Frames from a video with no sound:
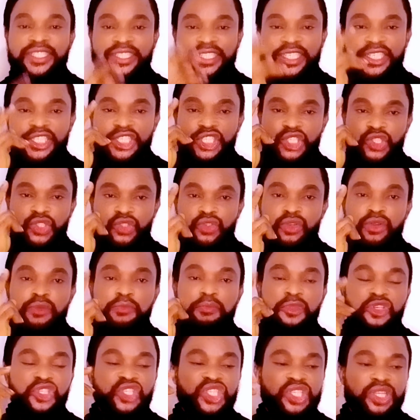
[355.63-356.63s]
these two
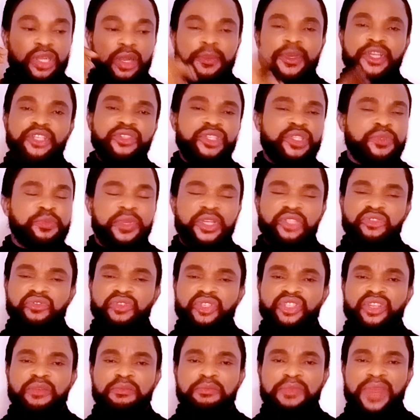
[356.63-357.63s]
most common used
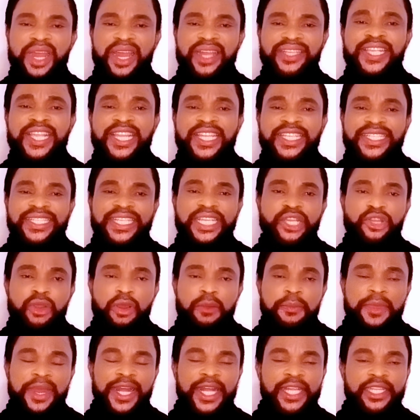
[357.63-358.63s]
punctuation marks, the
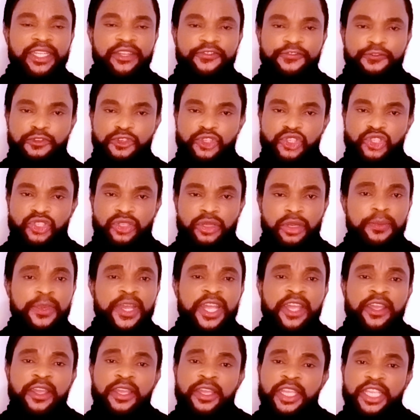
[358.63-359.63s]
comma and the full
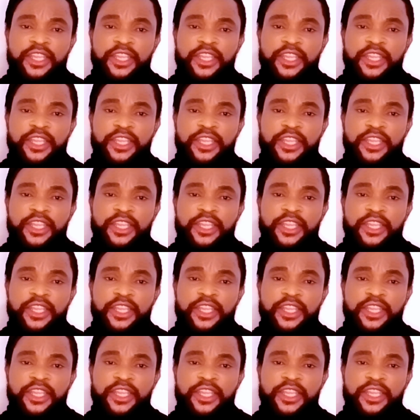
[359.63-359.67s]
stop,